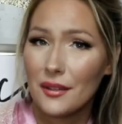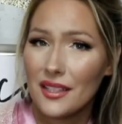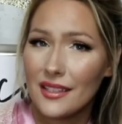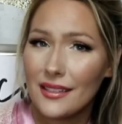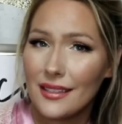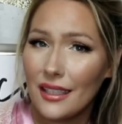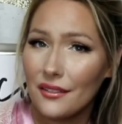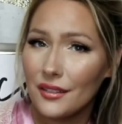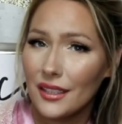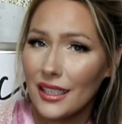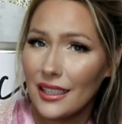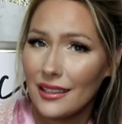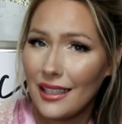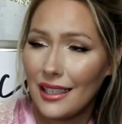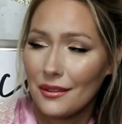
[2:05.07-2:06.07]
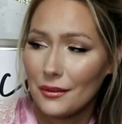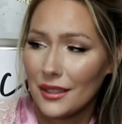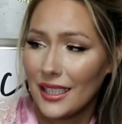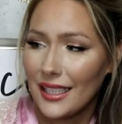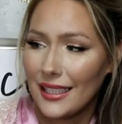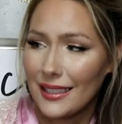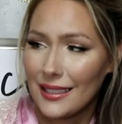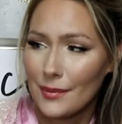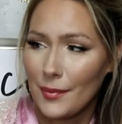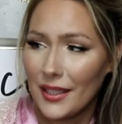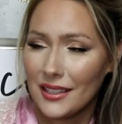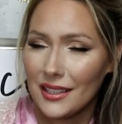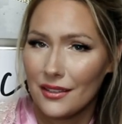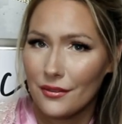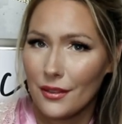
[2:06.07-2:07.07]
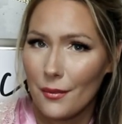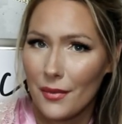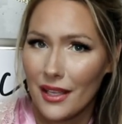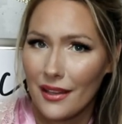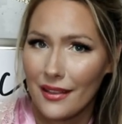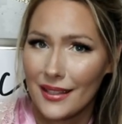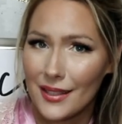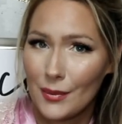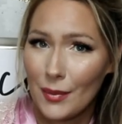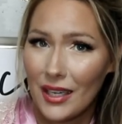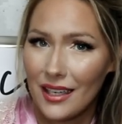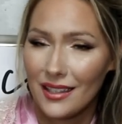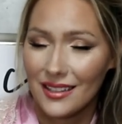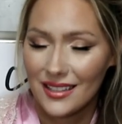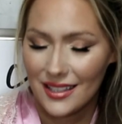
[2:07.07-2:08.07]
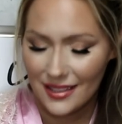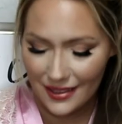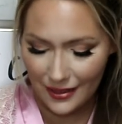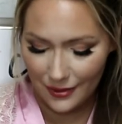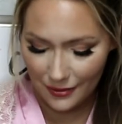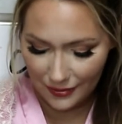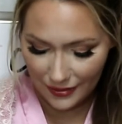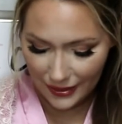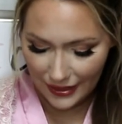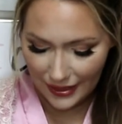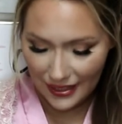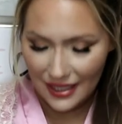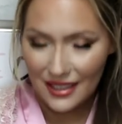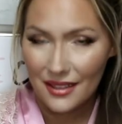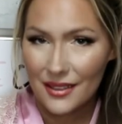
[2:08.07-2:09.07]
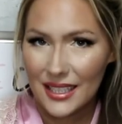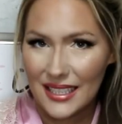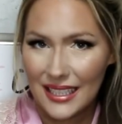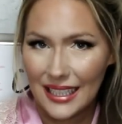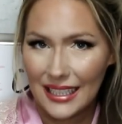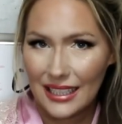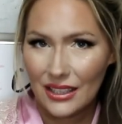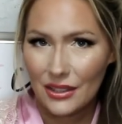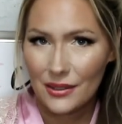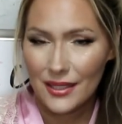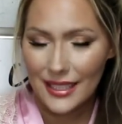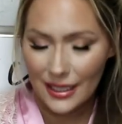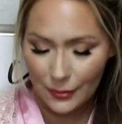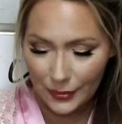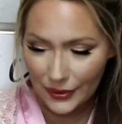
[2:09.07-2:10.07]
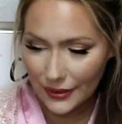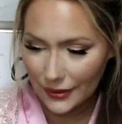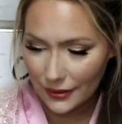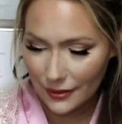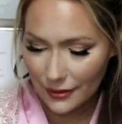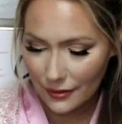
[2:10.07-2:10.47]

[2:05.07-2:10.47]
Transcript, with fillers: was definitely not what I expected from this box, so that was a tiny little sample.